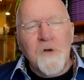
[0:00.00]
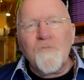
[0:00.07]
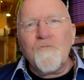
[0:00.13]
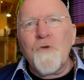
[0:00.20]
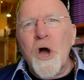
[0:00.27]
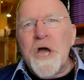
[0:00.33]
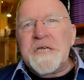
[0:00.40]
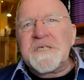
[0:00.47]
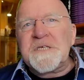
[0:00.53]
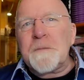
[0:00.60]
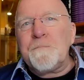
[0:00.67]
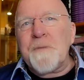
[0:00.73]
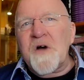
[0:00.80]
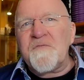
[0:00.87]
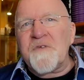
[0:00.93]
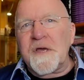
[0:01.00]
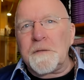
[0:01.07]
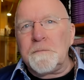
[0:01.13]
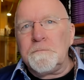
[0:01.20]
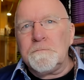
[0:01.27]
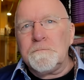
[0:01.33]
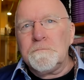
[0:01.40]
rise above
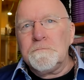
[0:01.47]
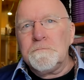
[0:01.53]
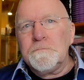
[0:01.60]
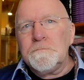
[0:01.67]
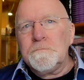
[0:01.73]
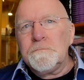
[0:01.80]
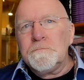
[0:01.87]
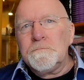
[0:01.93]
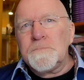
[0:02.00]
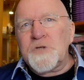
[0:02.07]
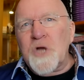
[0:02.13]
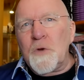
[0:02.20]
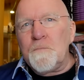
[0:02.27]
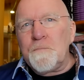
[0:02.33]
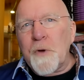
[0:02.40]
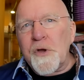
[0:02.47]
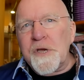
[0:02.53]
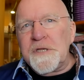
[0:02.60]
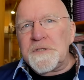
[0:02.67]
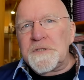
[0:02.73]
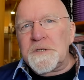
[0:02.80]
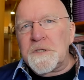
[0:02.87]
it. Don't buy
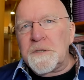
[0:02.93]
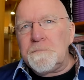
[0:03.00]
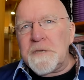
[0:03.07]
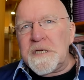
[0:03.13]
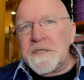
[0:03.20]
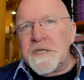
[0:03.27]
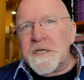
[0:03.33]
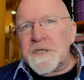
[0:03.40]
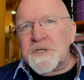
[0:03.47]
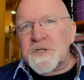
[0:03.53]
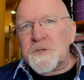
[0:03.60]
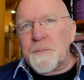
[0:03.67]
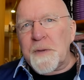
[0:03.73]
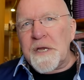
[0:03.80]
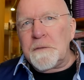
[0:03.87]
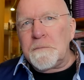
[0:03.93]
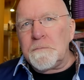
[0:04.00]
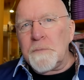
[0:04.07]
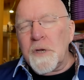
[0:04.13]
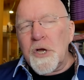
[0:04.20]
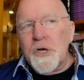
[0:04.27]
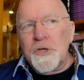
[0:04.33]
into the media
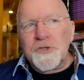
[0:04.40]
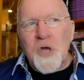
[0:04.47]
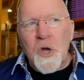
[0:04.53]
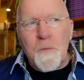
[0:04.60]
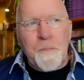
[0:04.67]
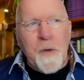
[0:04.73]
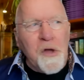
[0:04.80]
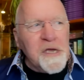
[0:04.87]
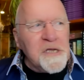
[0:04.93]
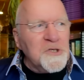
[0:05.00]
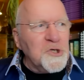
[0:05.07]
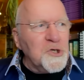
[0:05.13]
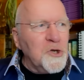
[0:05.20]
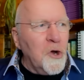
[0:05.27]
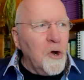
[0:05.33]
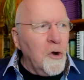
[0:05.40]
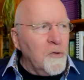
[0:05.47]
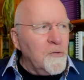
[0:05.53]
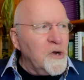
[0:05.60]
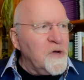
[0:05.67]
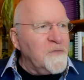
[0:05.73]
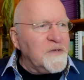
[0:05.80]
spin. Don't buy into the
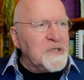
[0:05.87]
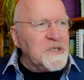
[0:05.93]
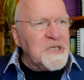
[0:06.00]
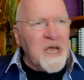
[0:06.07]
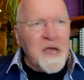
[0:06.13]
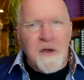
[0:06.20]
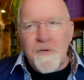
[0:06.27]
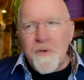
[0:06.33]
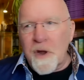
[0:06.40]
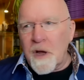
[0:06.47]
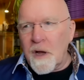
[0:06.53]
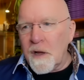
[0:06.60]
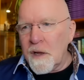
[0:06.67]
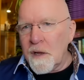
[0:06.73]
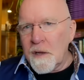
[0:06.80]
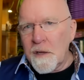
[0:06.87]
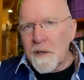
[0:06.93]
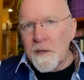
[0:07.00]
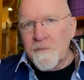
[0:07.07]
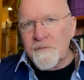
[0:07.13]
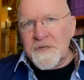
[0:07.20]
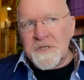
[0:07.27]
horror, the terror
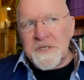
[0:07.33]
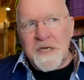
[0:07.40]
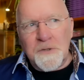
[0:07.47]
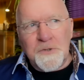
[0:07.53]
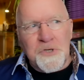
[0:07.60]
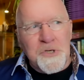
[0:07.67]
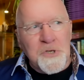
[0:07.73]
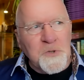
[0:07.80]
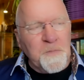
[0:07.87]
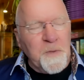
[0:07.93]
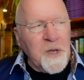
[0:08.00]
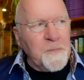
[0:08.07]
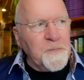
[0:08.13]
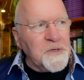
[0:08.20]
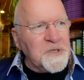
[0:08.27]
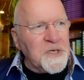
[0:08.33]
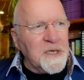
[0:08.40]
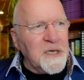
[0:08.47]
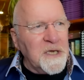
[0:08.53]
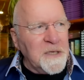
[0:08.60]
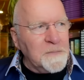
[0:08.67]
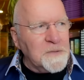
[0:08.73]
that sells newspapers
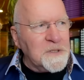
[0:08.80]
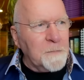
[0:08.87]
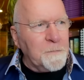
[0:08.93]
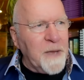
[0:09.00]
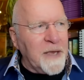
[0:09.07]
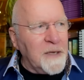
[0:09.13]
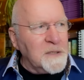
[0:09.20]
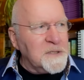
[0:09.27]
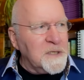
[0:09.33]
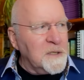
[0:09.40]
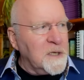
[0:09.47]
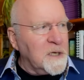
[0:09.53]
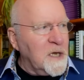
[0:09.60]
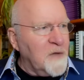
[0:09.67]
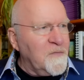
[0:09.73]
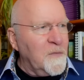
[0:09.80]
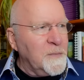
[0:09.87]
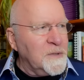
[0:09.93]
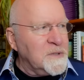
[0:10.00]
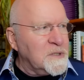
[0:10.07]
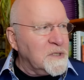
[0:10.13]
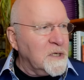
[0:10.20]
and keeps the banks and the
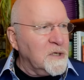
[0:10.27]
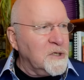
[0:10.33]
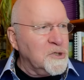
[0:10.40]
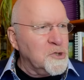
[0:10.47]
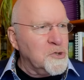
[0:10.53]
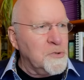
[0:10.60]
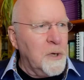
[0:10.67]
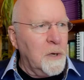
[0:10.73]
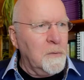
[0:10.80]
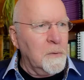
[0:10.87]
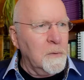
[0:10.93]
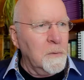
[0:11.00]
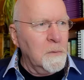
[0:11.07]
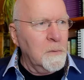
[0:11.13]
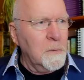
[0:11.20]
governments in control.